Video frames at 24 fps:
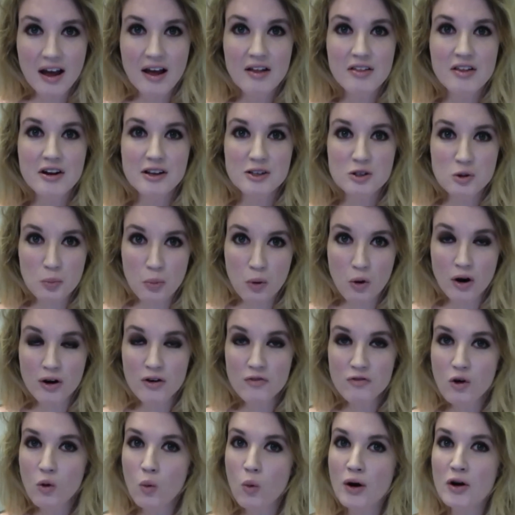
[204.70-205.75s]
that it's important
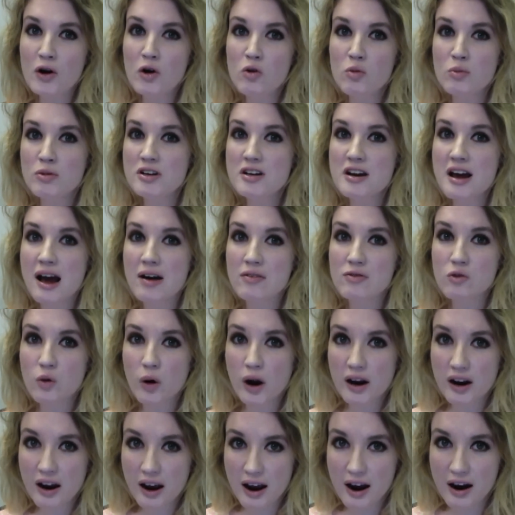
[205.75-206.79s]
for Wonder Woman to have
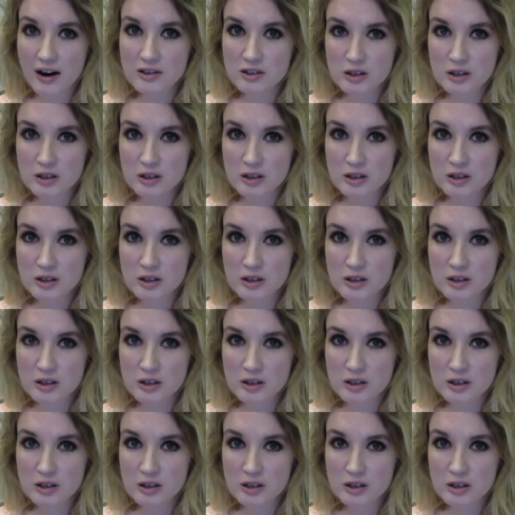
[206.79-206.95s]
great hair.